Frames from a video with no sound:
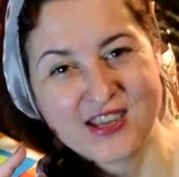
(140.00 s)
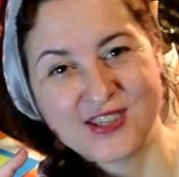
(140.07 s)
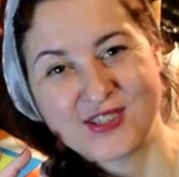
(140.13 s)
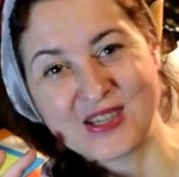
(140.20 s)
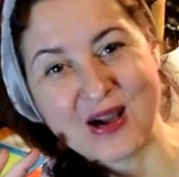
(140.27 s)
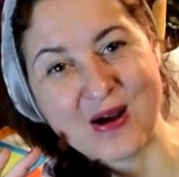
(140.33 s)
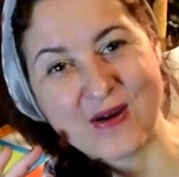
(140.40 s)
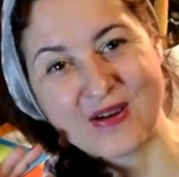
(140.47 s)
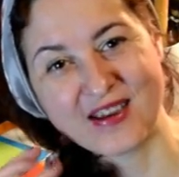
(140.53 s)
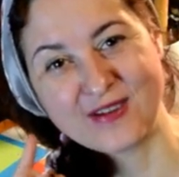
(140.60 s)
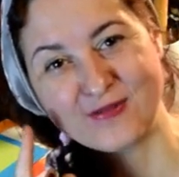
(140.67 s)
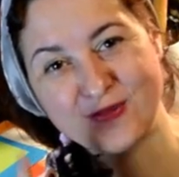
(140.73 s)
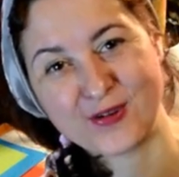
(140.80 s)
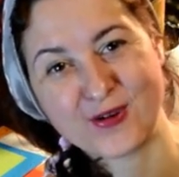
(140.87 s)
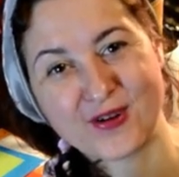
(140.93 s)
So
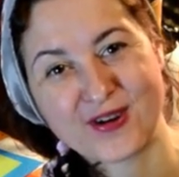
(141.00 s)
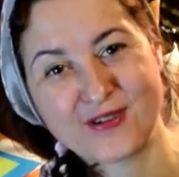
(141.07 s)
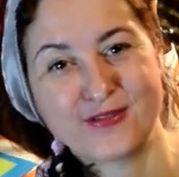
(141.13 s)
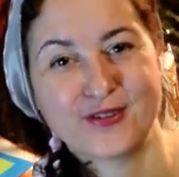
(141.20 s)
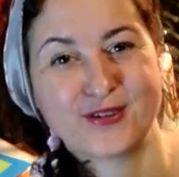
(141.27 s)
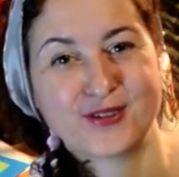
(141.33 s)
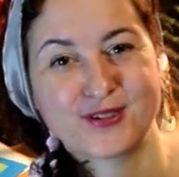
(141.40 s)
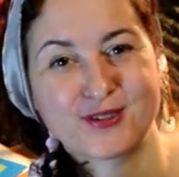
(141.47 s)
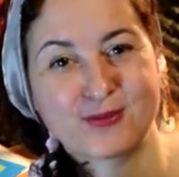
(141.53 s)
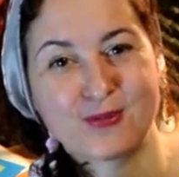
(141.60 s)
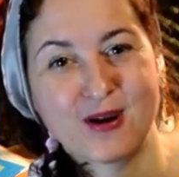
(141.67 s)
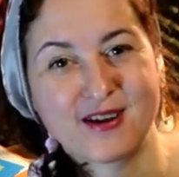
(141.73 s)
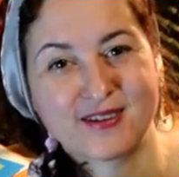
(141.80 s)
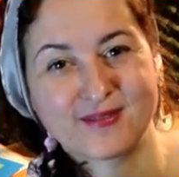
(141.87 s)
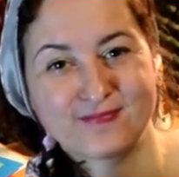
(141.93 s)
if you're the first
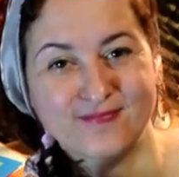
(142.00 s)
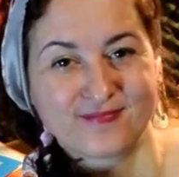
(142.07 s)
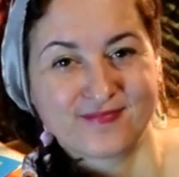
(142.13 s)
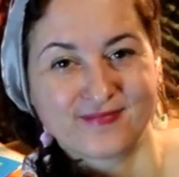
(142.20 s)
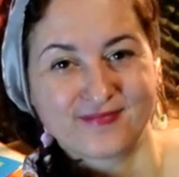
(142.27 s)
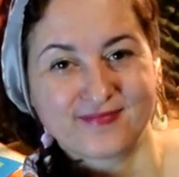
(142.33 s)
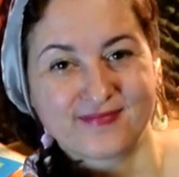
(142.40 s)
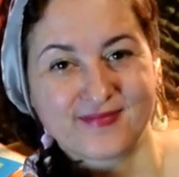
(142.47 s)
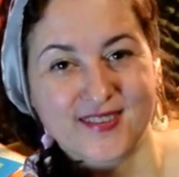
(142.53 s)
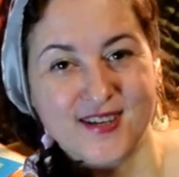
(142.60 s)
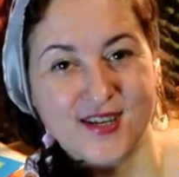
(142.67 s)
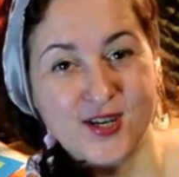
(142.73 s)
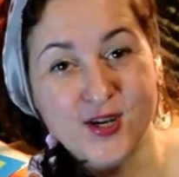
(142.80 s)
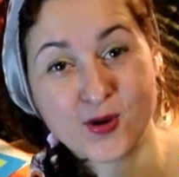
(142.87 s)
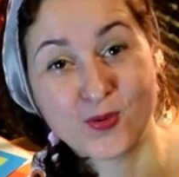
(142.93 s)
one,
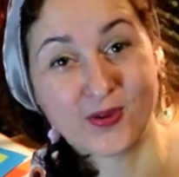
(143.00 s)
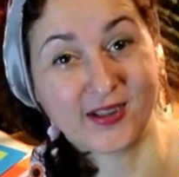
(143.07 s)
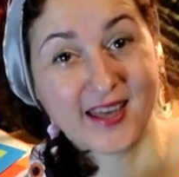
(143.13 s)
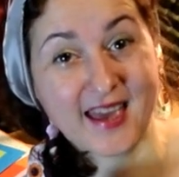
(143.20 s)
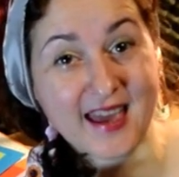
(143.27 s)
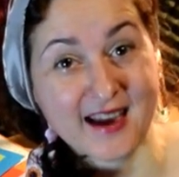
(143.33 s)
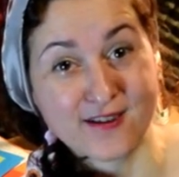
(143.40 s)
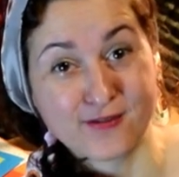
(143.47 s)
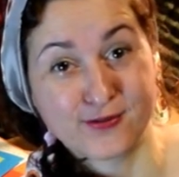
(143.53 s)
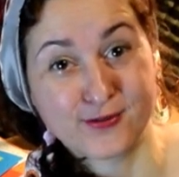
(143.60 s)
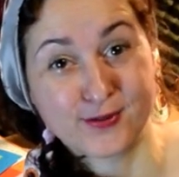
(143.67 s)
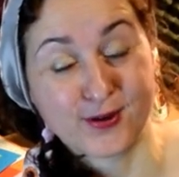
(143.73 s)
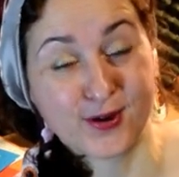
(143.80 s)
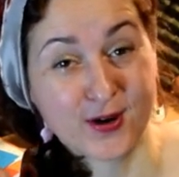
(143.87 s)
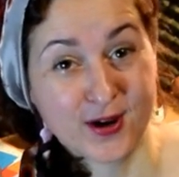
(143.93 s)
you will have
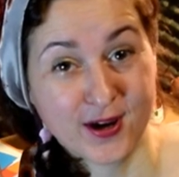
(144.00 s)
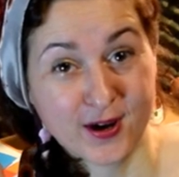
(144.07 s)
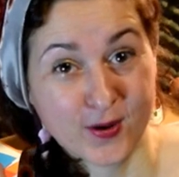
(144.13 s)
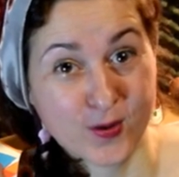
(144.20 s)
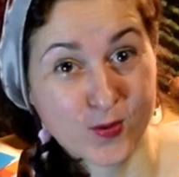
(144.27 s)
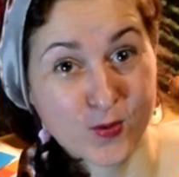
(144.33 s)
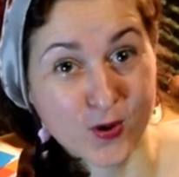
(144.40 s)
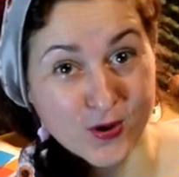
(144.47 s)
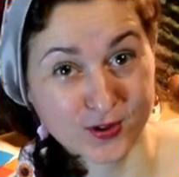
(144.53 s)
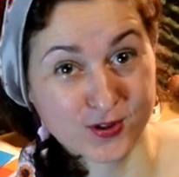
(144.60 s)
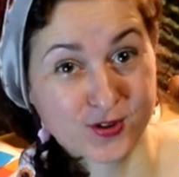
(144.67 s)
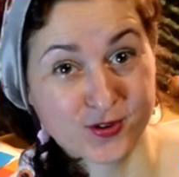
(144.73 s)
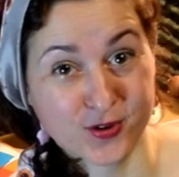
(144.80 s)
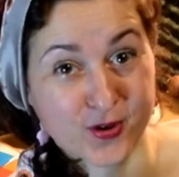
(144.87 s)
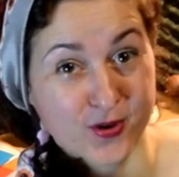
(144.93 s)
one
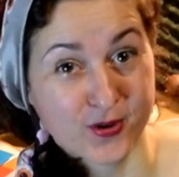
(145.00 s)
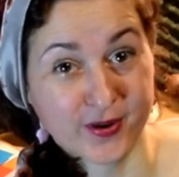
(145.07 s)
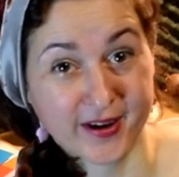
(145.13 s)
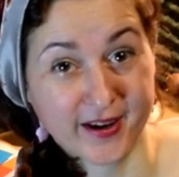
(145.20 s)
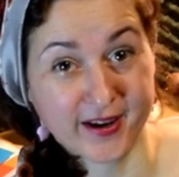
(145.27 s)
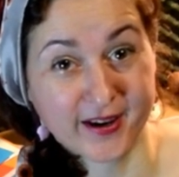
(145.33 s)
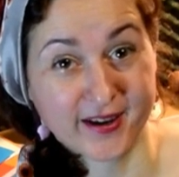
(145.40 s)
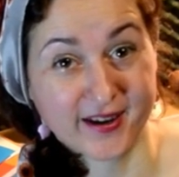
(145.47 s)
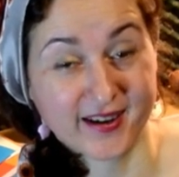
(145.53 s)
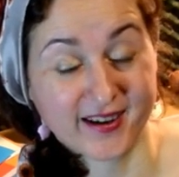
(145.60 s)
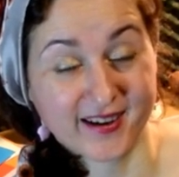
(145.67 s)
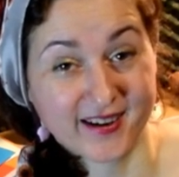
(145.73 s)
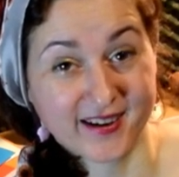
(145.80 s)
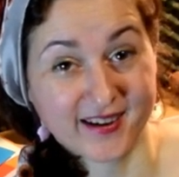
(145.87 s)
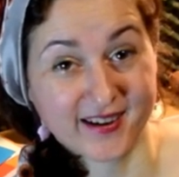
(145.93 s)
story
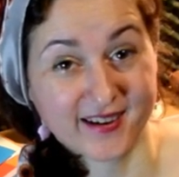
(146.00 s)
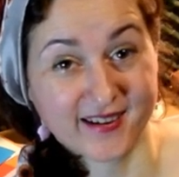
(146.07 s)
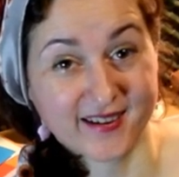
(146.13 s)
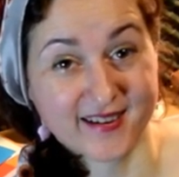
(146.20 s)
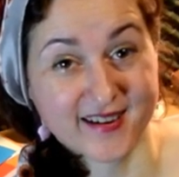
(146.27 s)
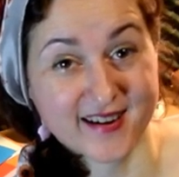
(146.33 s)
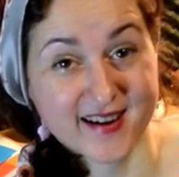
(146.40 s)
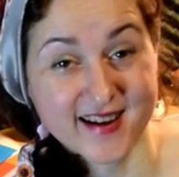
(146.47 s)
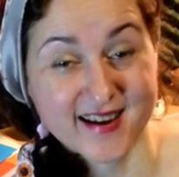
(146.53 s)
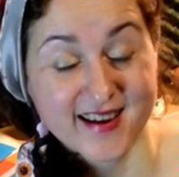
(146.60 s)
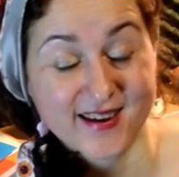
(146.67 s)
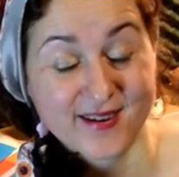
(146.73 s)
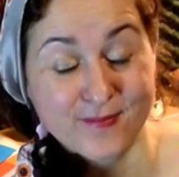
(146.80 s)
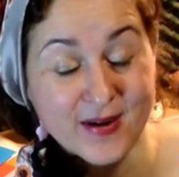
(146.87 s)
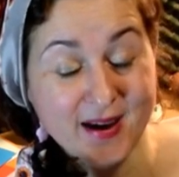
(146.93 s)

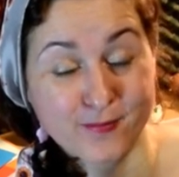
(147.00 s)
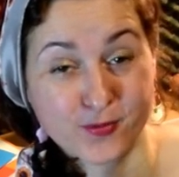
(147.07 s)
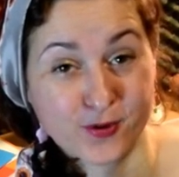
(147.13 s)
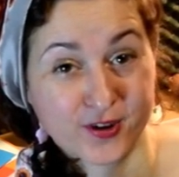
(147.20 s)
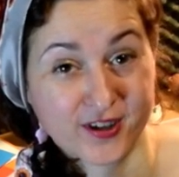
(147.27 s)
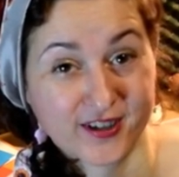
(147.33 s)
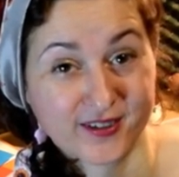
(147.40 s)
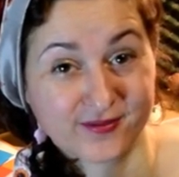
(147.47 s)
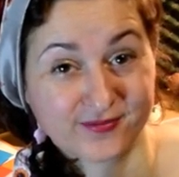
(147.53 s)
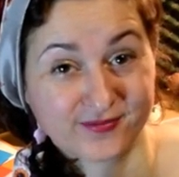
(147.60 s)
in my book.